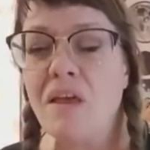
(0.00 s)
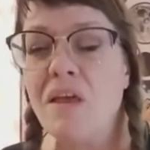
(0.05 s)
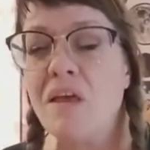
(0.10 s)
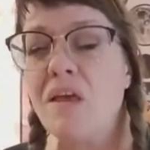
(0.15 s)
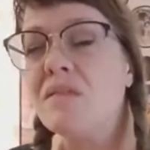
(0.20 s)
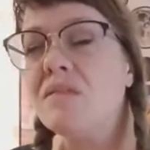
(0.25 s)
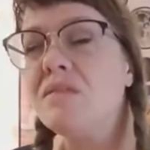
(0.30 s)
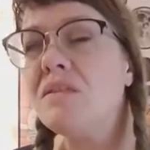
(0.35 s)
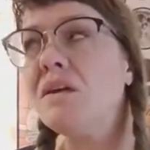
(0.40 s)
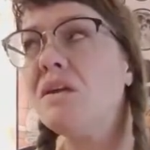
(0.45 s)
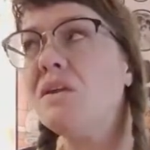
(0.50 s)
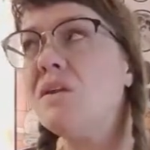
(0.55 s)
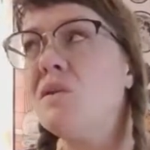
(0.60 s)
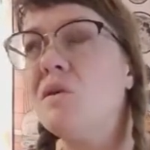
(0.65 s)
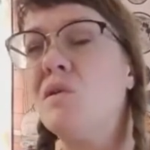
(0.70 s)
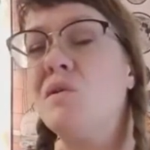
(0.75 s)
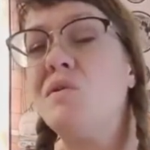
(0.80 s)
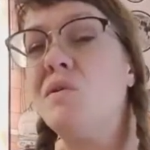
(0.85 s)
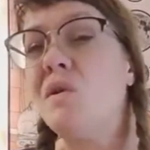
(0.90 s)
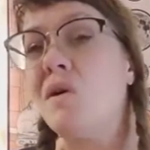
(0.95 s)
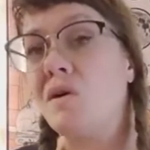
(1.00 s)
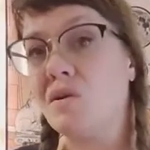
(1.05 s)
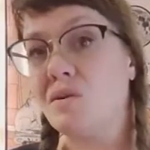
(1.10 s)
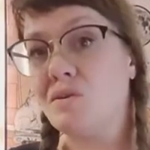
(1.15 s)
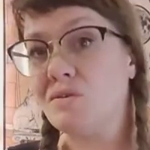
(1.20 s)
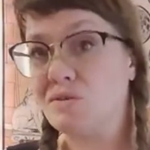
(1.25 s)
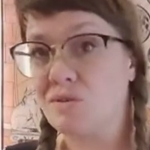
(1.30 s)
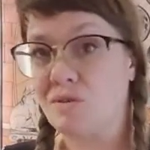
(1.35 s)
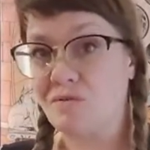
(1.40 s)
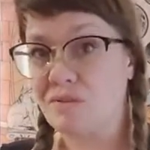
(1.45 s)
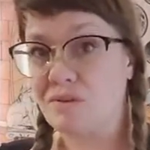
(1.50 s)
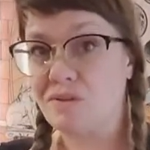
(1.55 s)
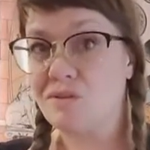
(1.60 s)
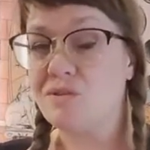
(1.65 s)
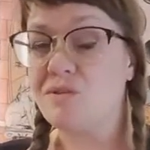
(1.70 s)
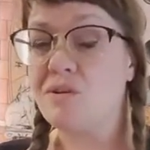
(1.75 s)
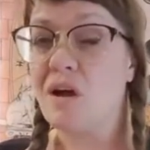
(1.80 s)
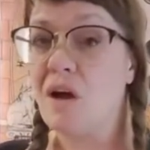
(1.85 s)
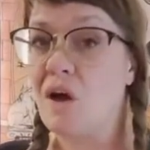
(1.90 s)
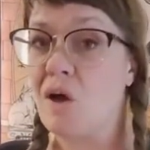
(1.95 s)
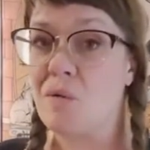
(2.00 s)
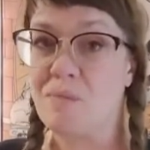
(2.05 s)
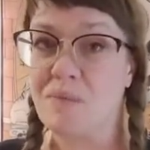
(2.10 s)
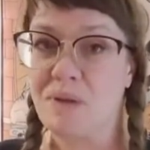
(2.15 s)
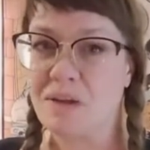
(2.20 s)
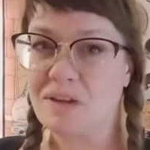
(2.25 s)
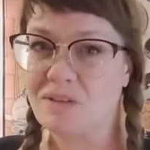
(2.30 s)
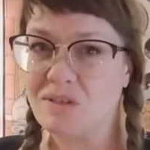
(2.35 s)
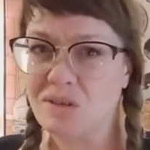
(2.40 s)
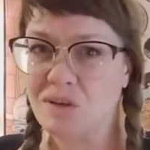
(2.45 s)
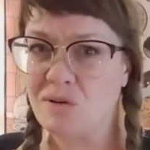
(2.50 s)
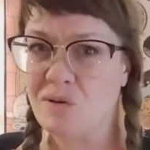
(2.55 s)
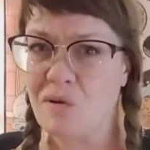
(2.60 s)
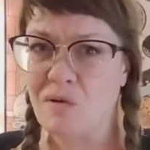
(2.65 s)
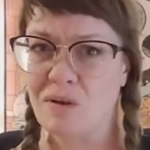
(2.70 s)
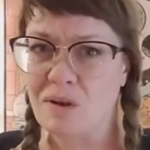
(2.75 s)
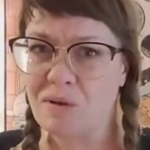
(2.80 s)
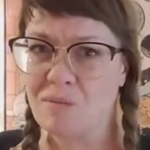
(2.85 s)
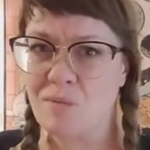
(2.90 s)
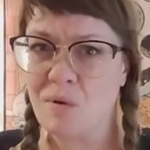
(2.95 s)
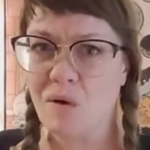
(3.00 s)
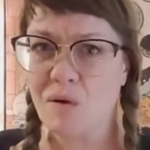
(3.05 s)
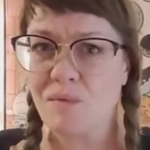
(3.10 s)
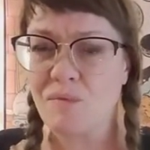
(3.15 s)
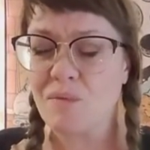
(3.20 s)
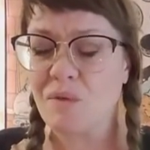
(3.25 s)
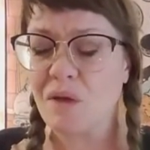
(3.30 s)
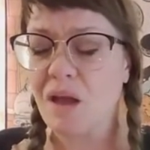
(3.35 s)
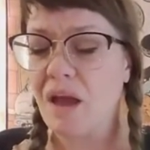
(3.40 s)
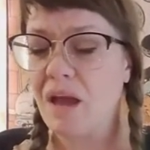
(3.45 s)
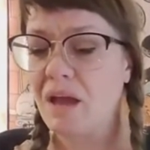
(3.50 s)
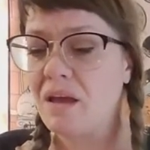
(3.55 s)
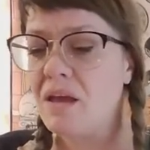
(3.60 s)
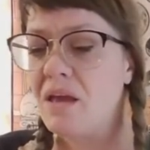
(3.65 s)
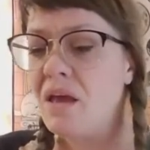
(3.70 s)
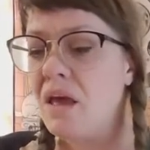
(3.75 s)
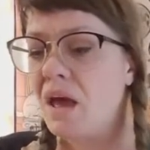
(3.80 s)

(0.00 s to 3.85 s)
that no longer serve us. So not helping us to grow anymore. Okay.